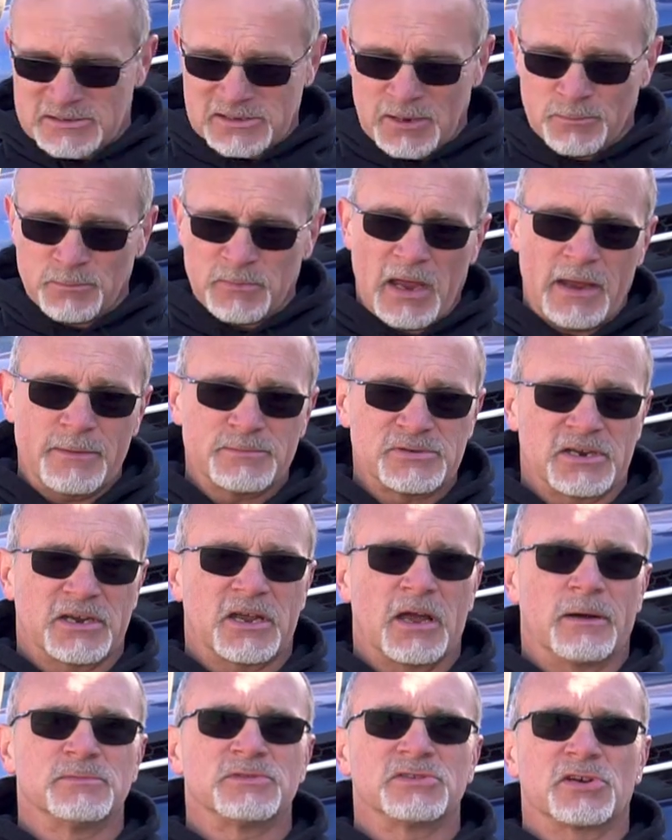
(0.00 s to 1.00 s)
Sometimes it
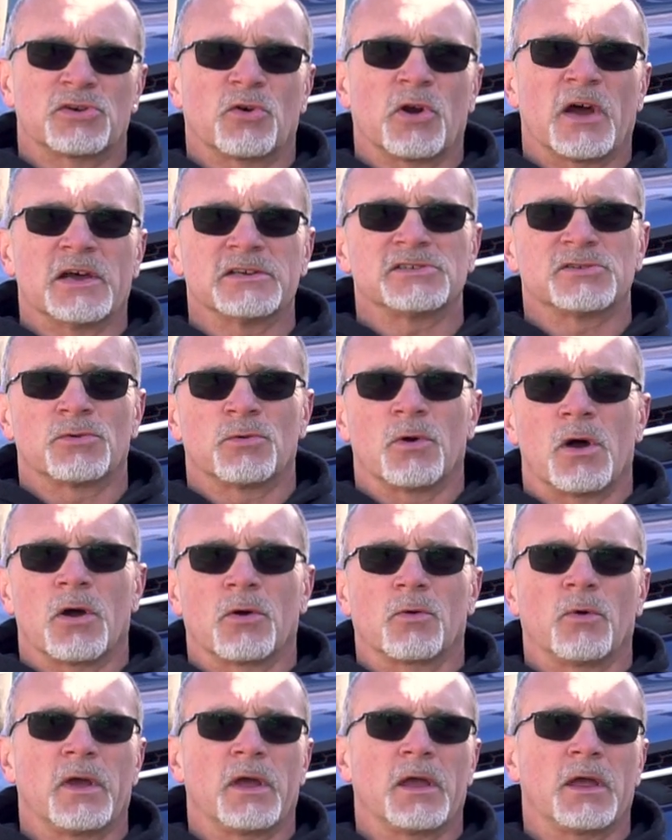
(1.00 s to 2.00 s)
comes across the
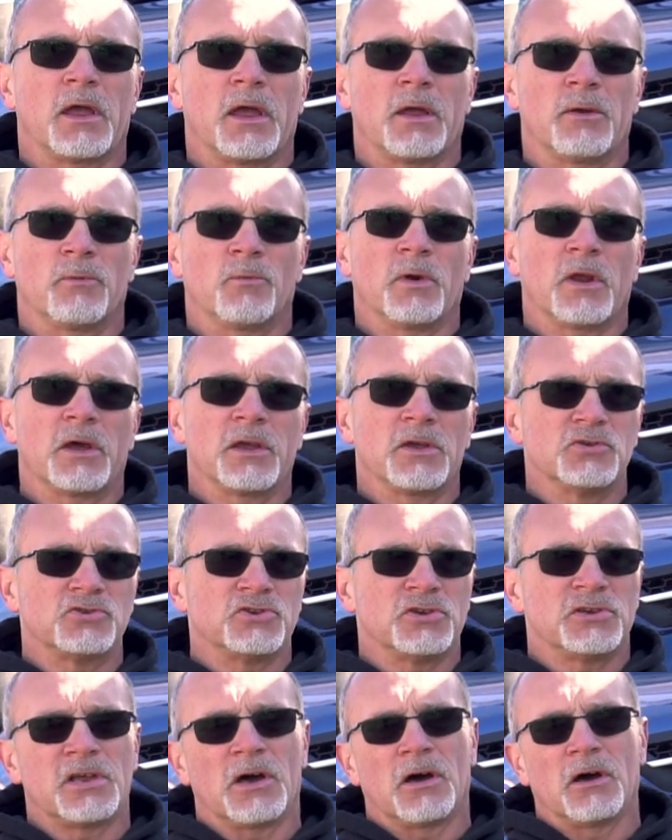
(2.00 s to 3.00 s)
wrong way. And what I
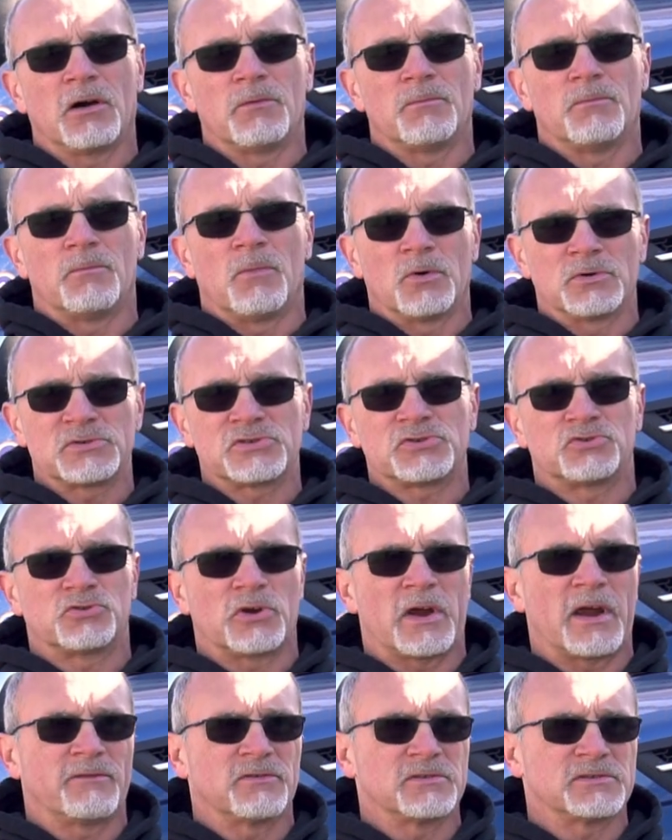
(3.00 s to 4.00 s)
usually tell most
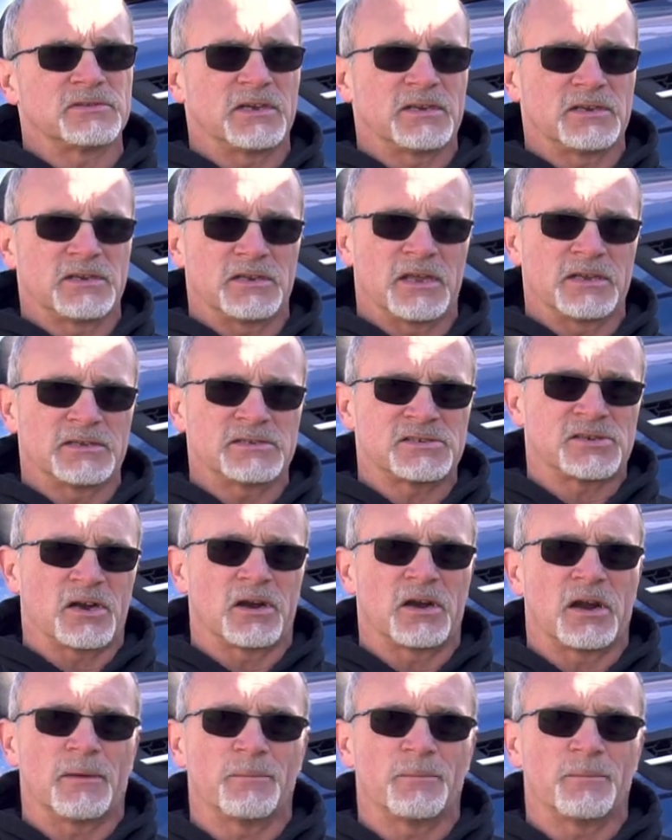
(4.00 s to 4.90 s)
drivers that start